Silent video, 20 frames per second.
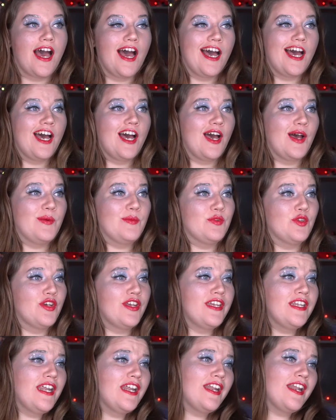
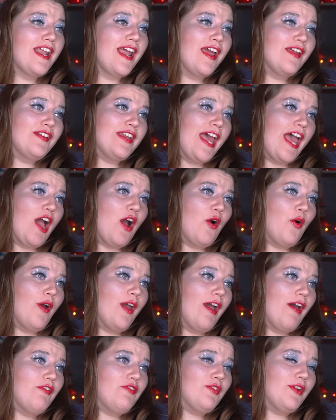Looking at it now
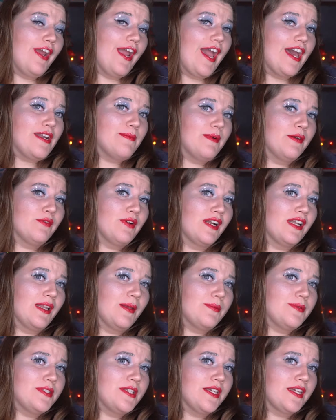after I added my red
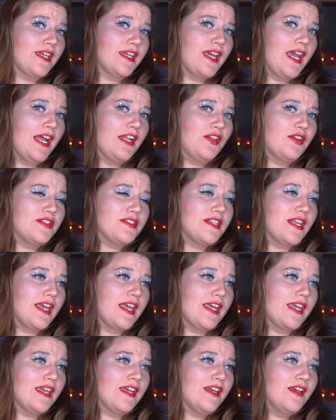lipstick, it kind of looks
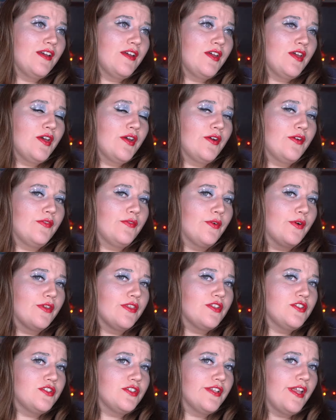like
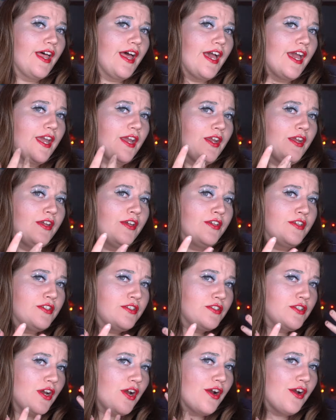4th of July
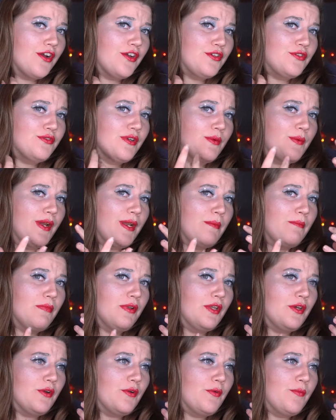stars, red, white, and
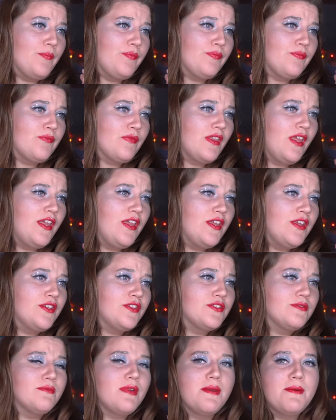blue.
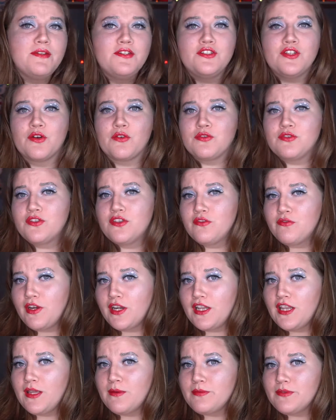So maybe don't do the
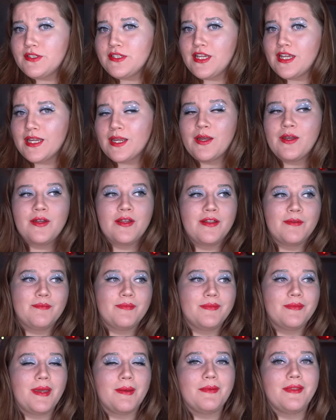red lipstick,
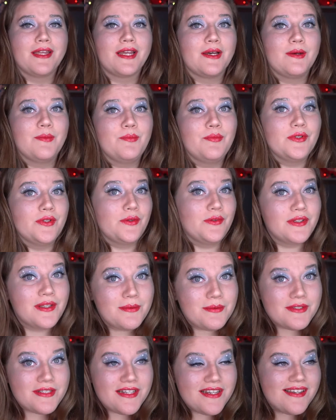maybe like a blue
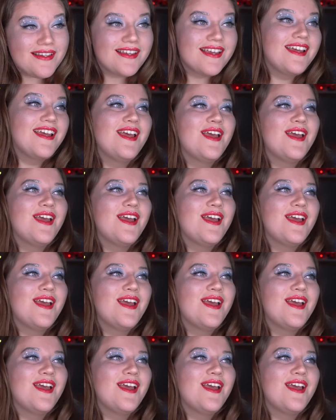lipstick.